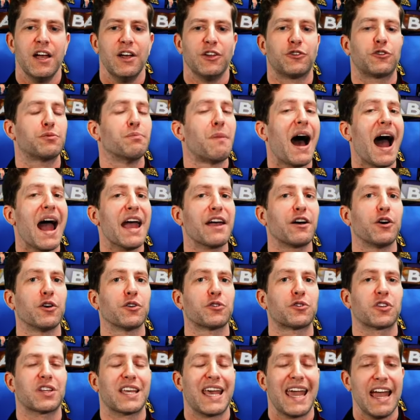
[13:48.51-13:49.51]

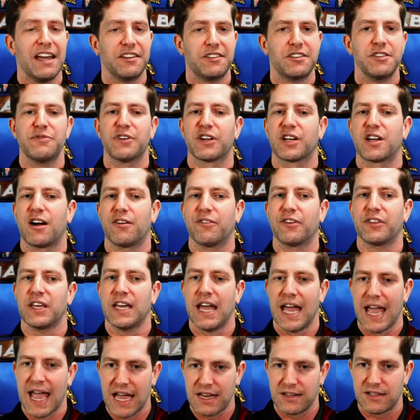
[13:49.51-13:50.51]
Smiles can't even cover
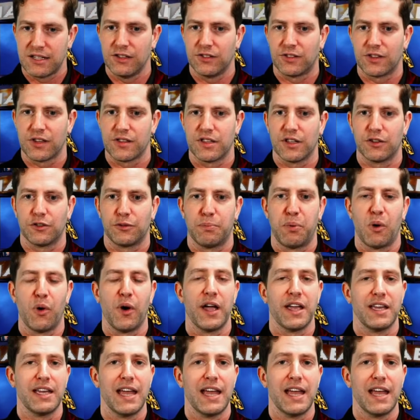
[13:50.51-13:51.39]
the antes at this point.